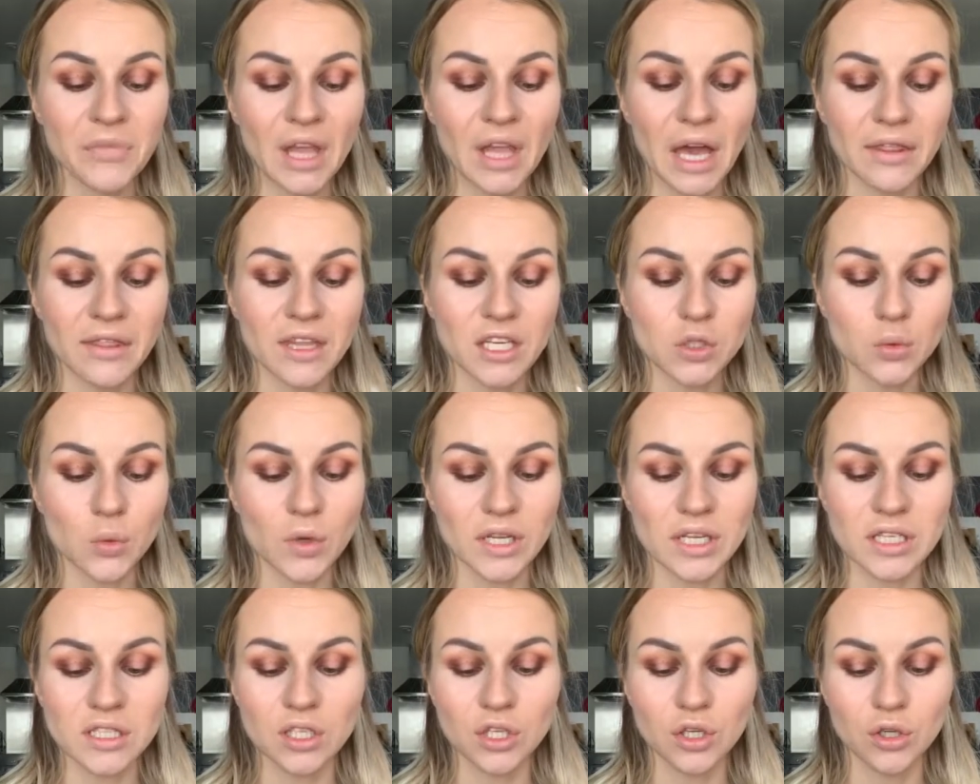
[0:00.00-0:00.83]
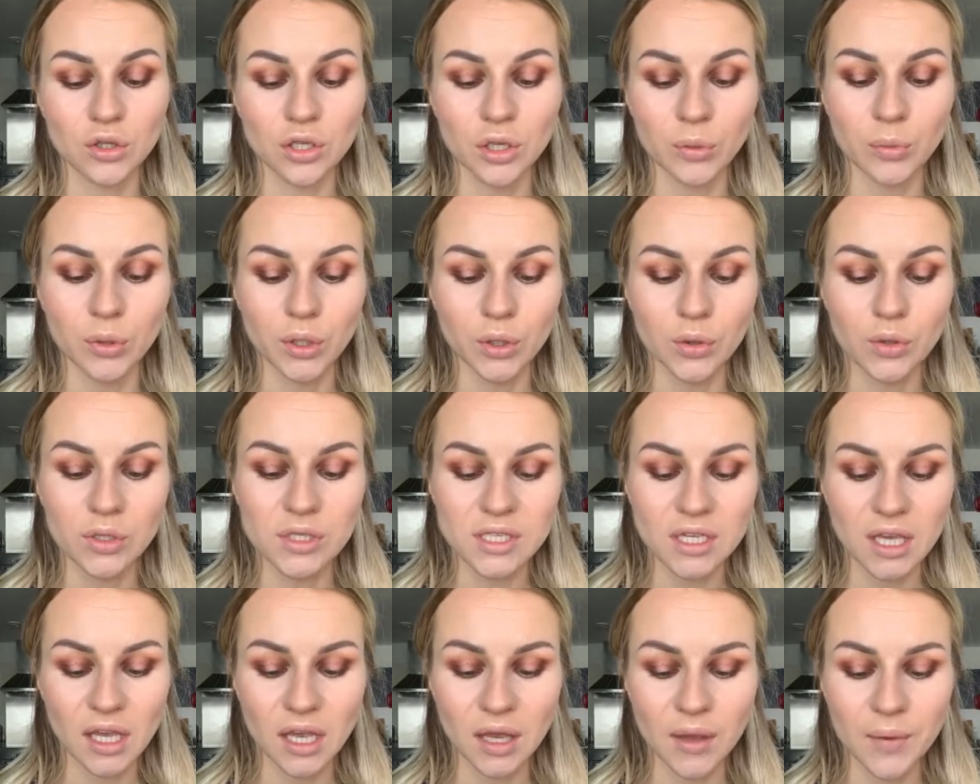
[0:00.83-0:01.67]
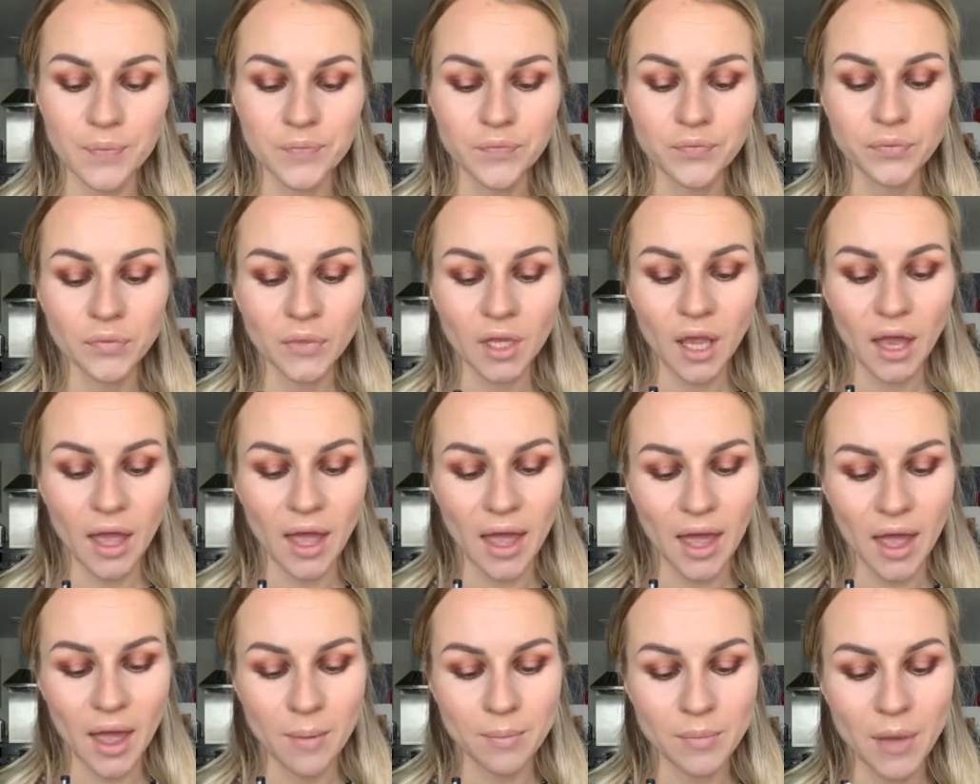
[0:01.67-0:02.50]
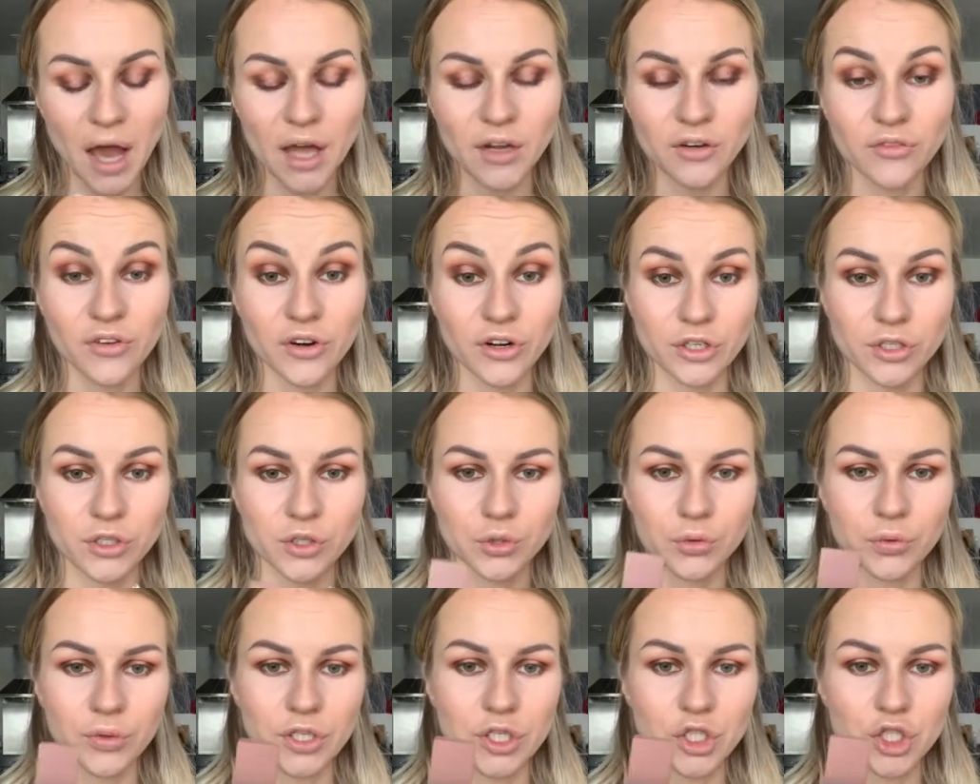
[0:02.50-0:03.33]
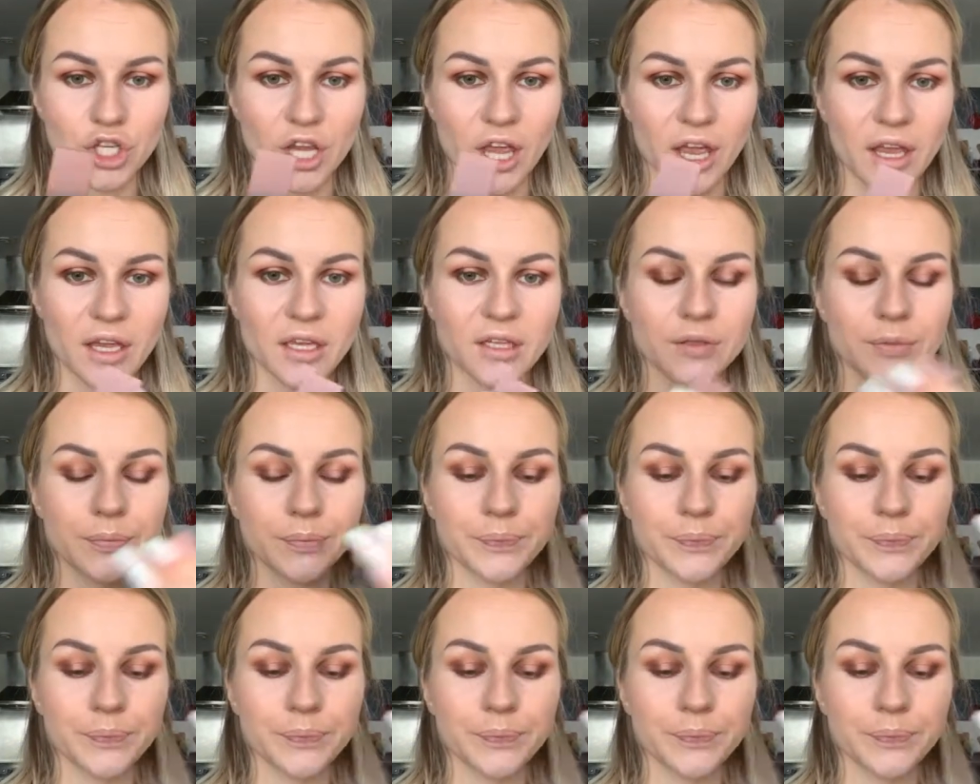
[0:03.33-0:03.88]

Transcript: And this one is Huda Beauty Anniversary shade.